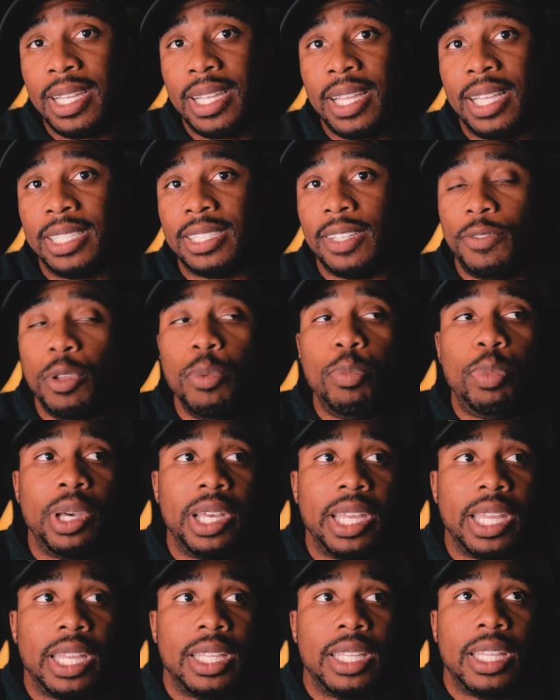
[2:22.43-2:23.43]
Because if you
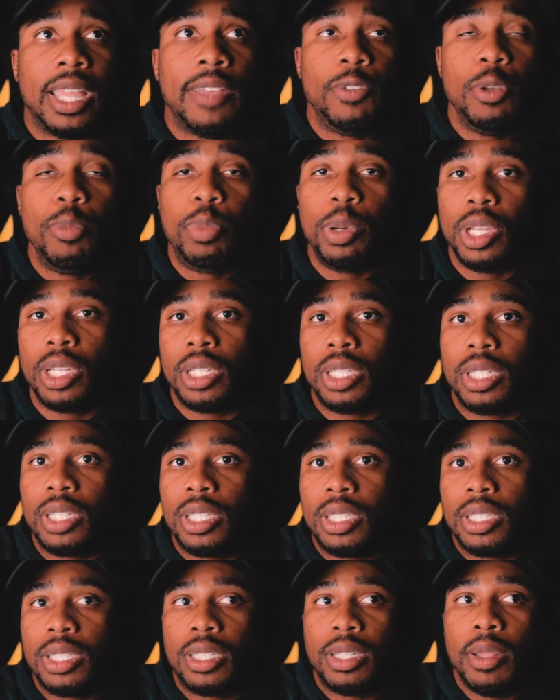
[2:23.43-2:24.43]

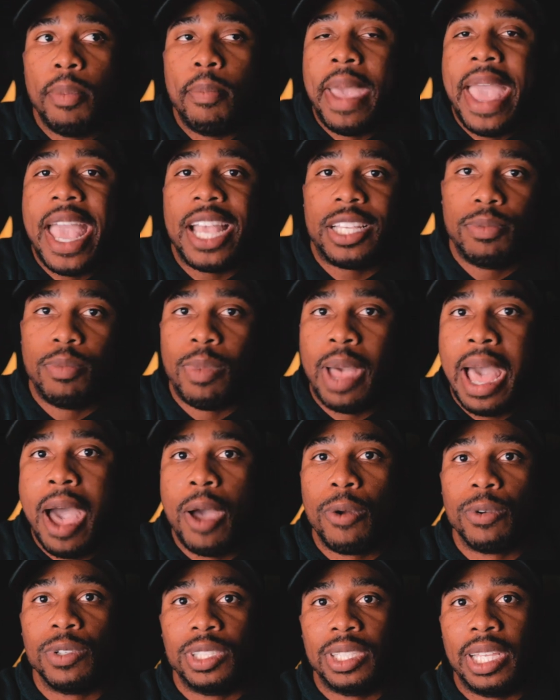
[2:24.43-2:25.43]
put the maximum
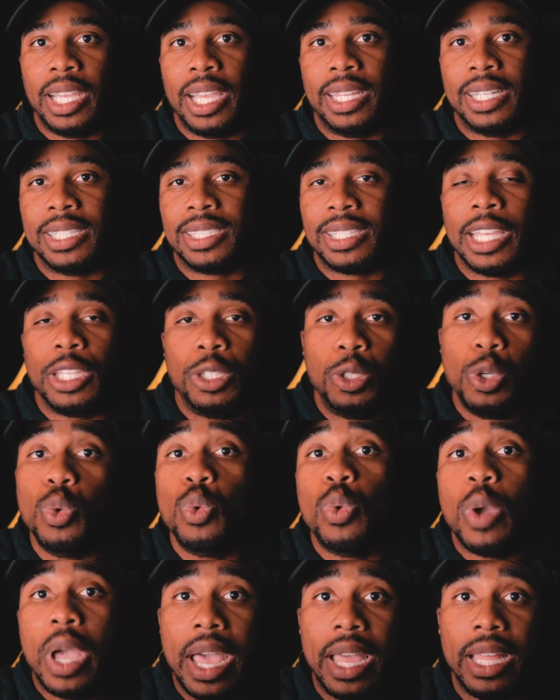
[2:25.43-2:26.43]
hours in, it's like
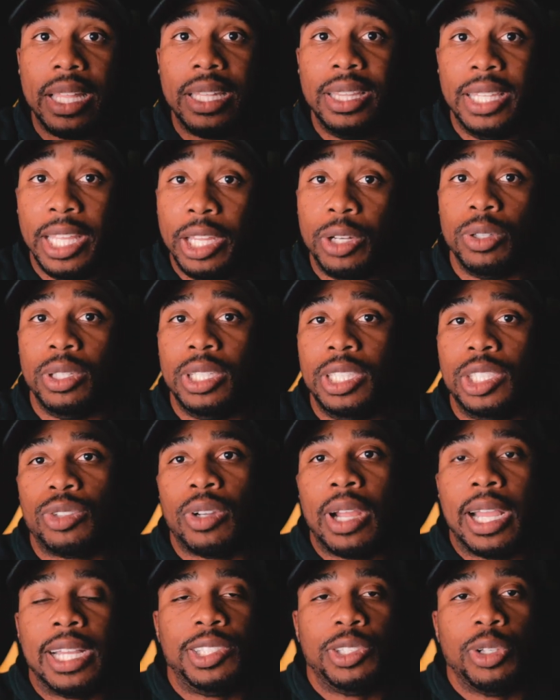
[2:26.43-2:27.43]
you literally
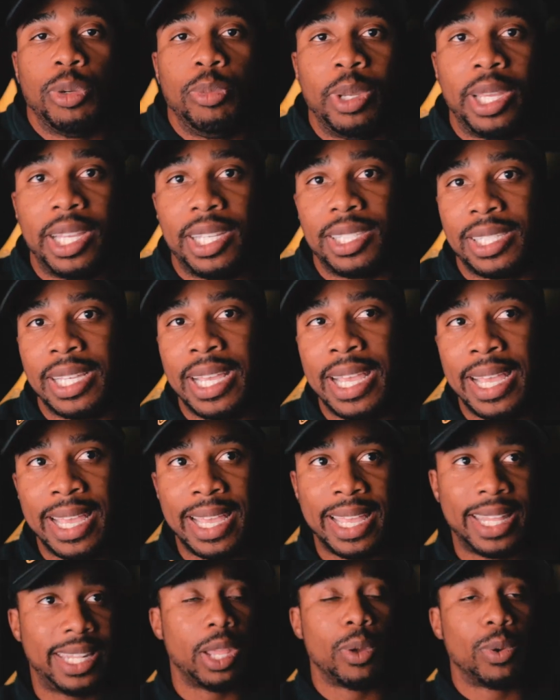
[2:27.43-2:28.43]
tried your best.
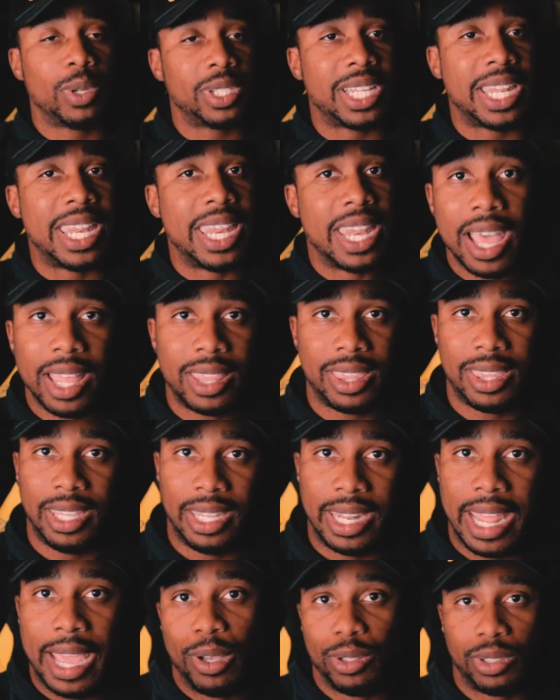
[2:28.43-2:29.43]
There was
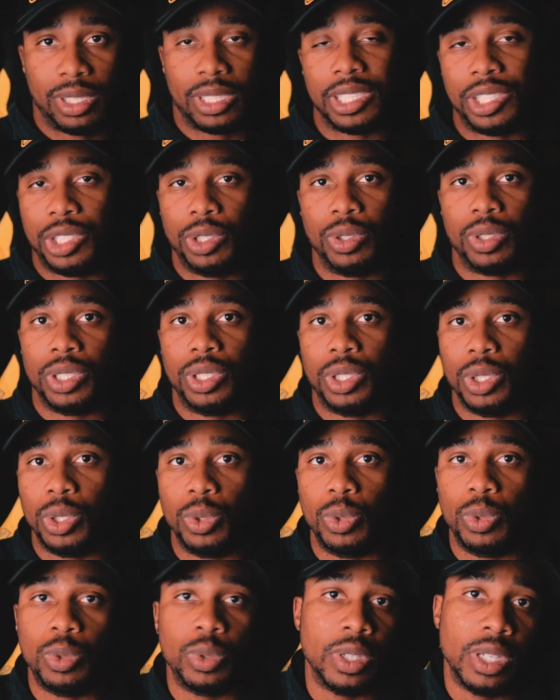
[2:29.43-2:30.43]
nothing else that you could
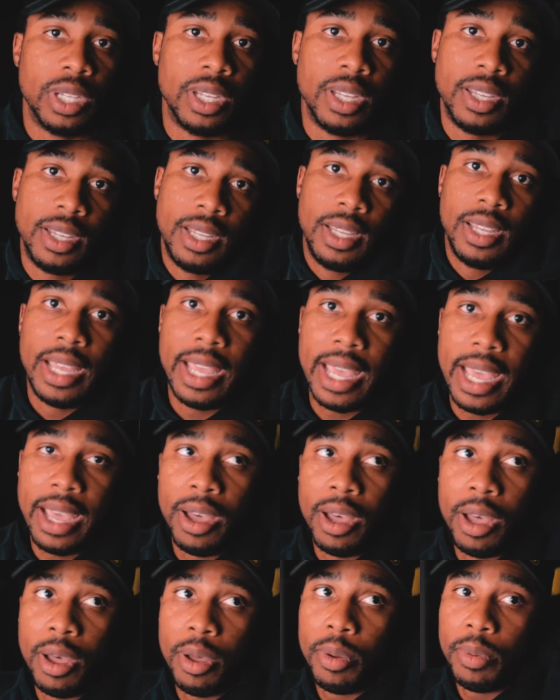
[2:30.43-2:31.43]
do
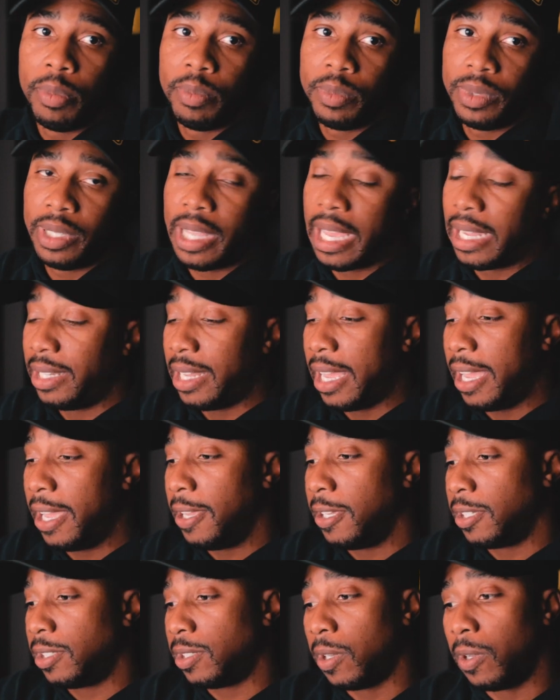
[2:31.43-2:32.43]
that
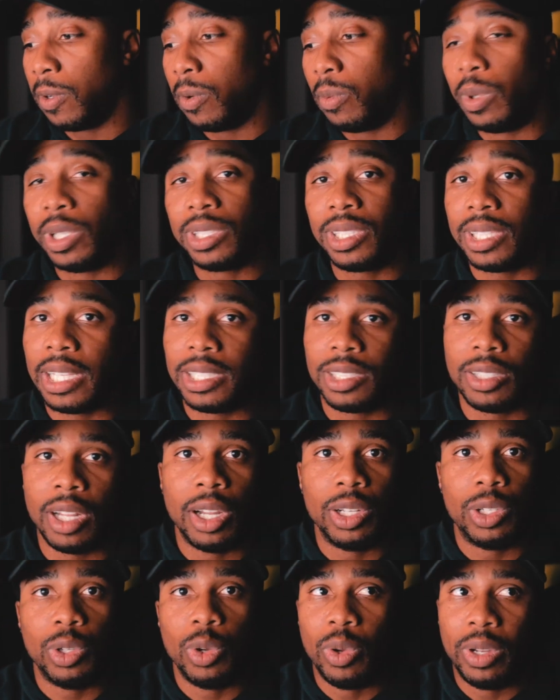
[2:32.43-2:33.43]
day. So once I
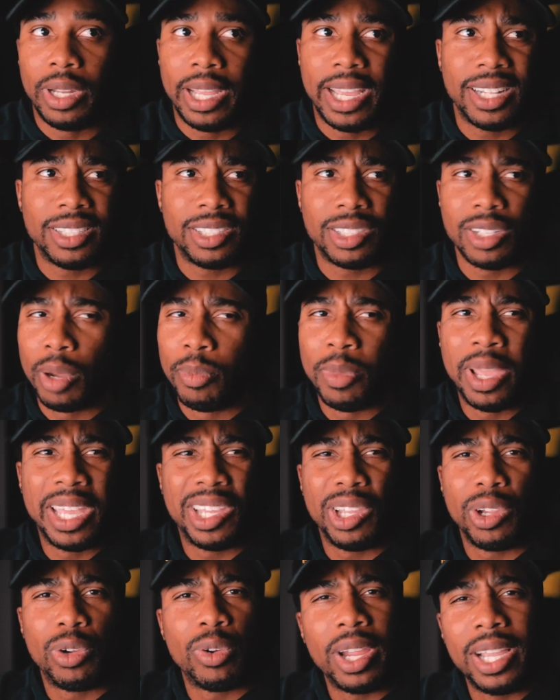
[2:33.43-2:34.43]
start doing that, start
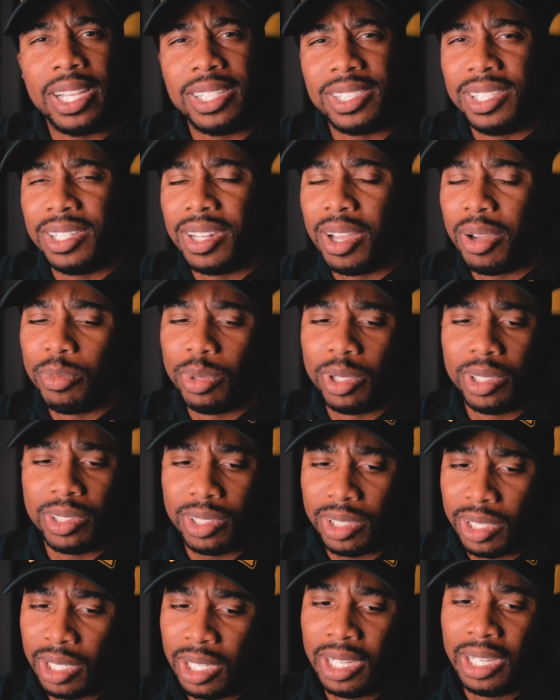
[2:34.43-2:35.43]
making crazy
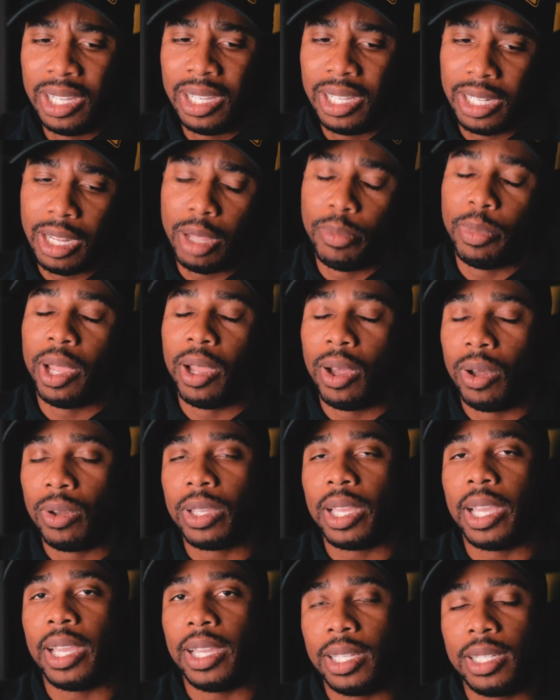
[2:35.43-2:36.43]
numbers, I'm like,
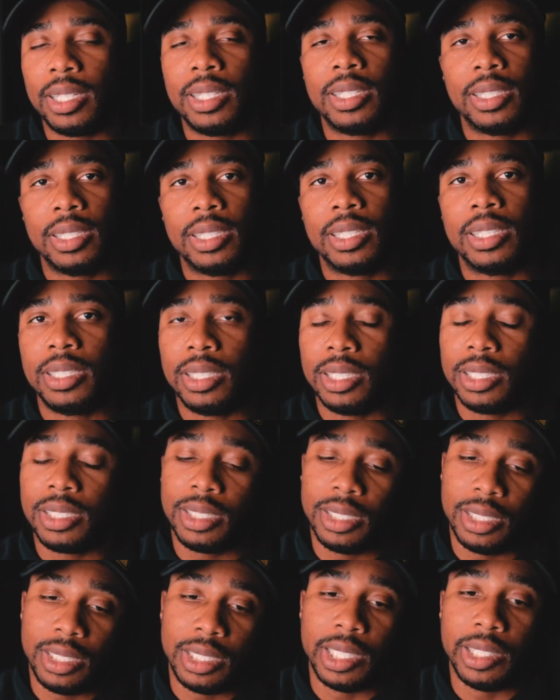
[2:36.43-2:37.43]
okay, this
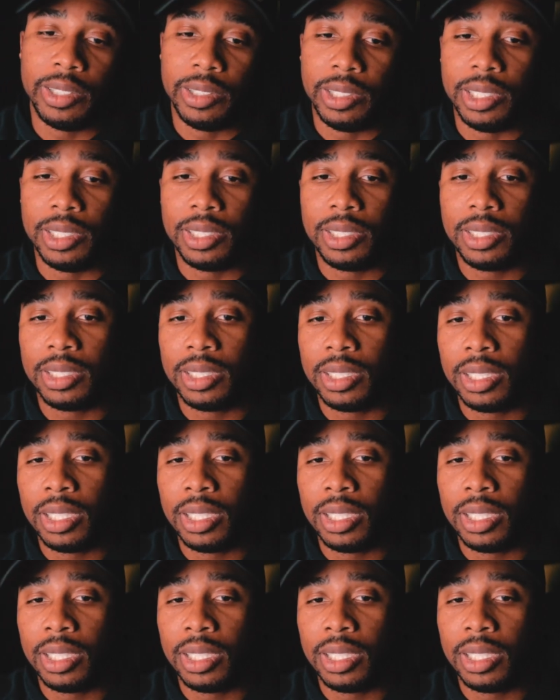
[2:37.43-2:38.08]
is serious.